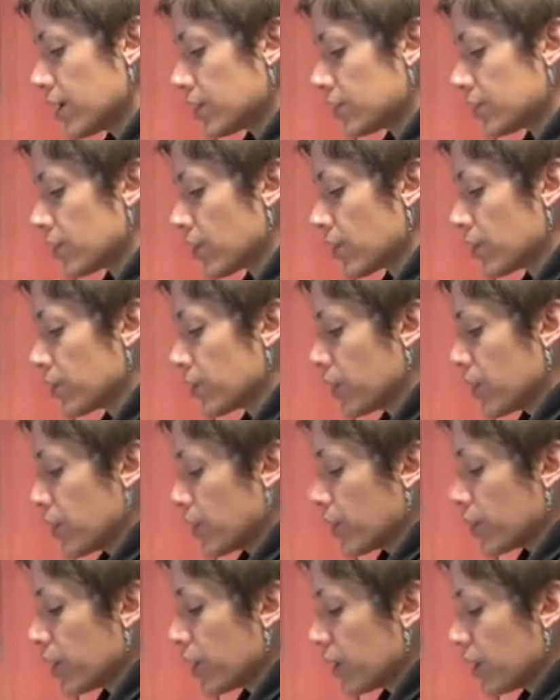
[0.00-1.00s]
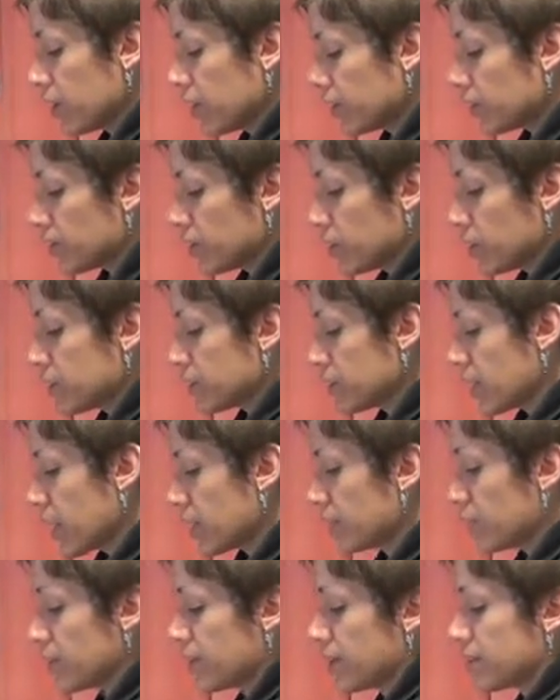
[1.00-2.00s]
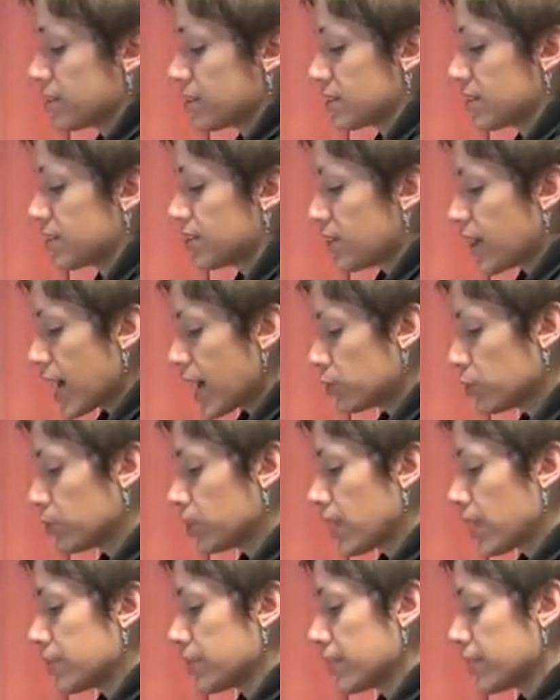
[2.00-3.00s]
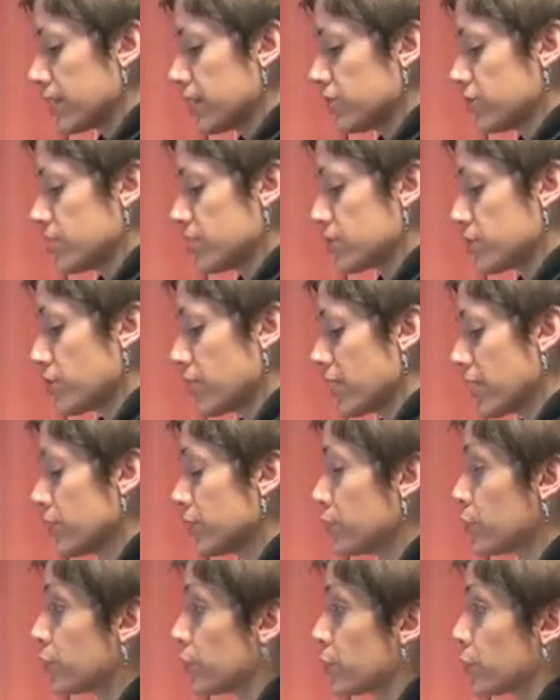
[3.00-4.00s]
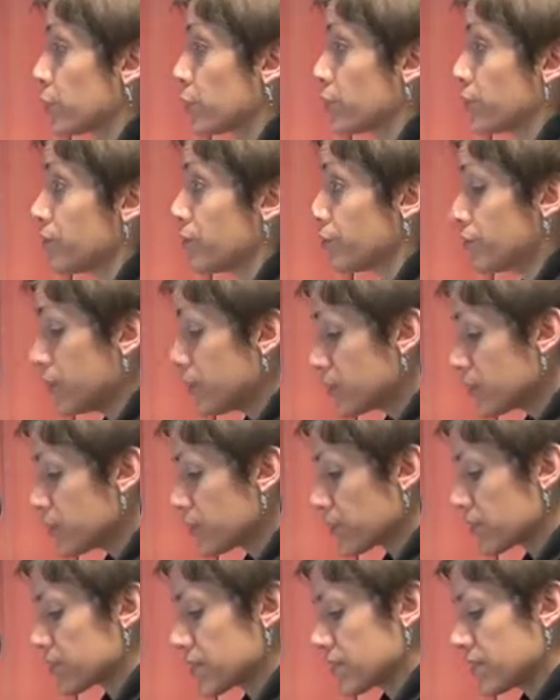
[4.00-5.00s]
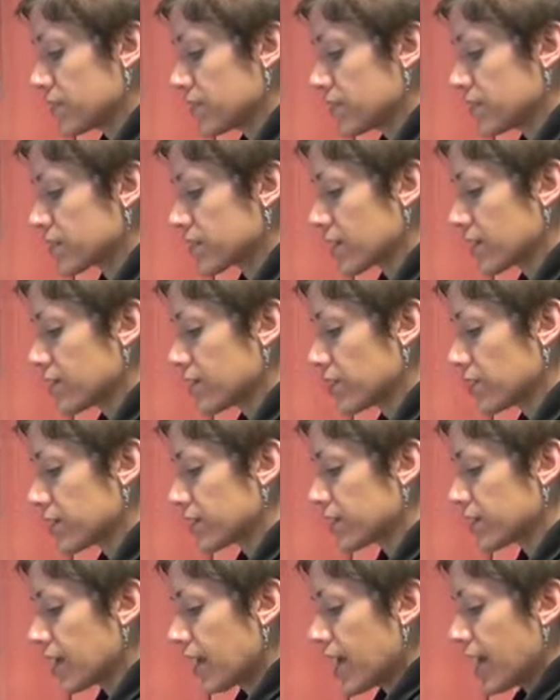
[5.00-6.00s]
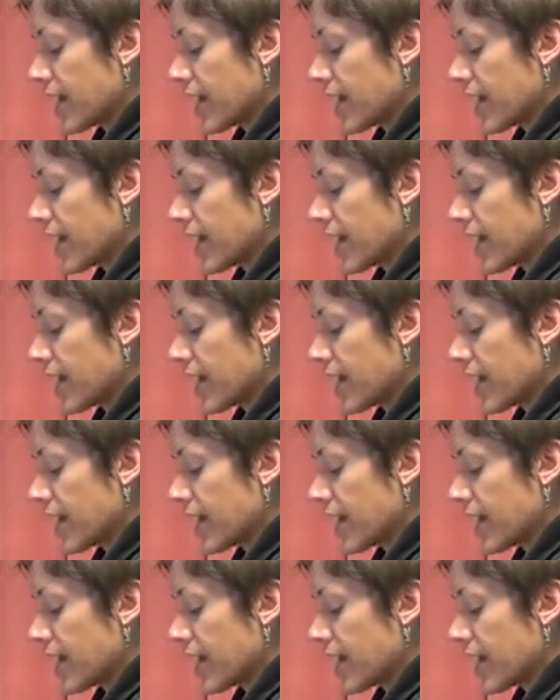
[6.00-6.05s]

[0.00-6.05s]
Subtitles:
So we also know on top of this that viable populations are found in fewer than 50% of these countries,